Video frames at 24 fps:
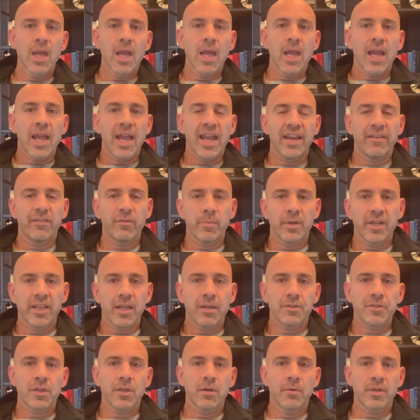Hey everybody,
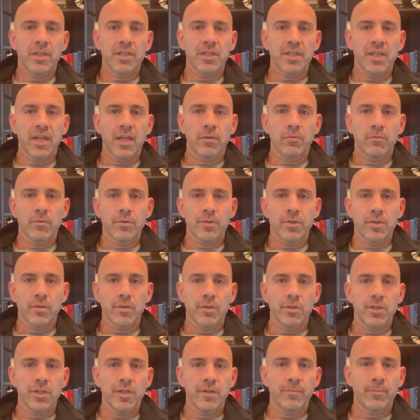how's it going? It's Dan Russo, the
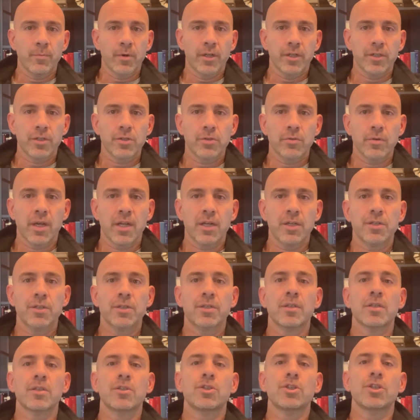Chief Market
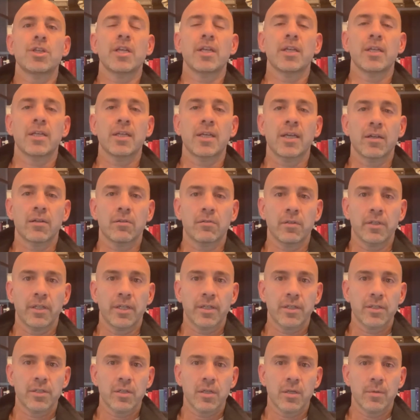Strategist at Chaikin
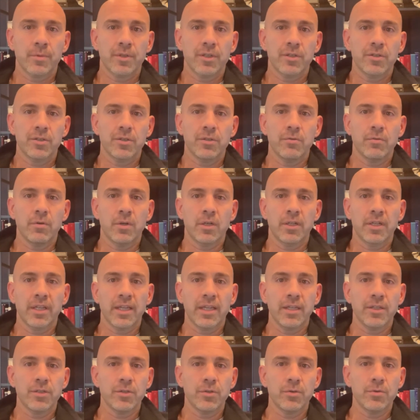coming to you on
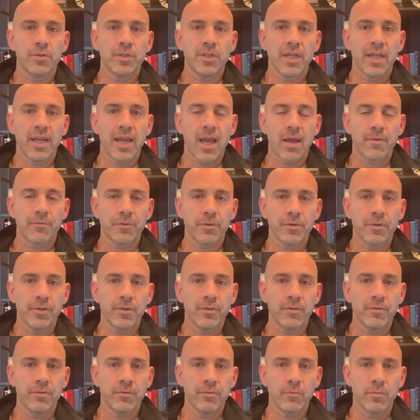a Tuesday
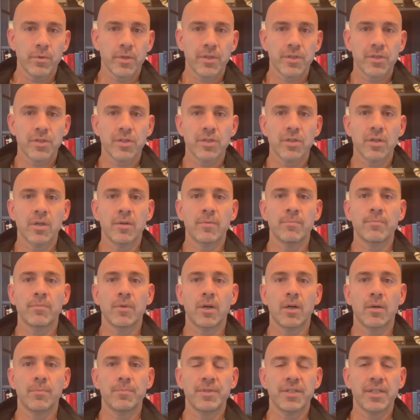afternoon with some
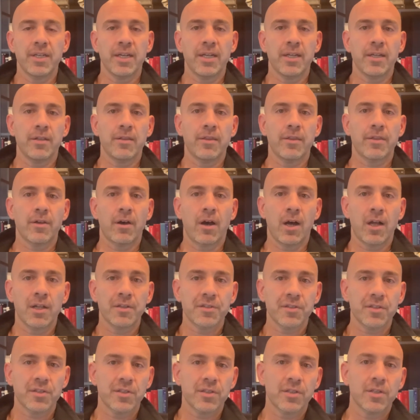updated
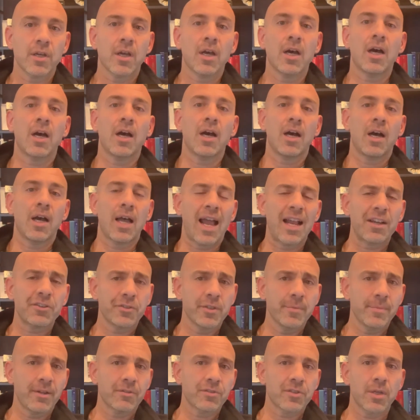thoughts.
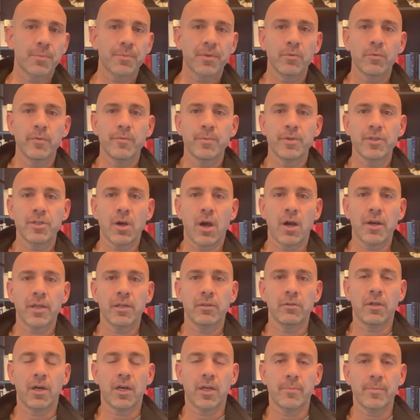Actually about something we've been talking
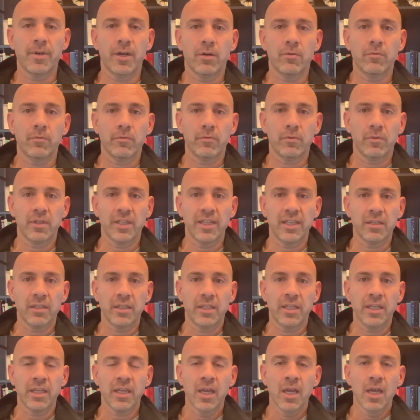a lot about
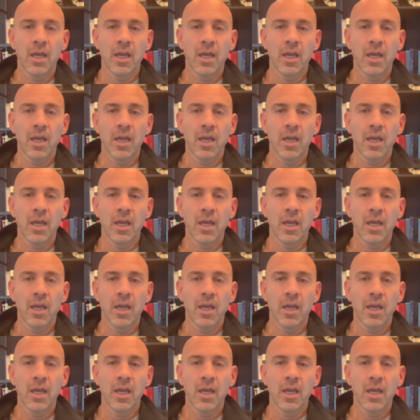lately.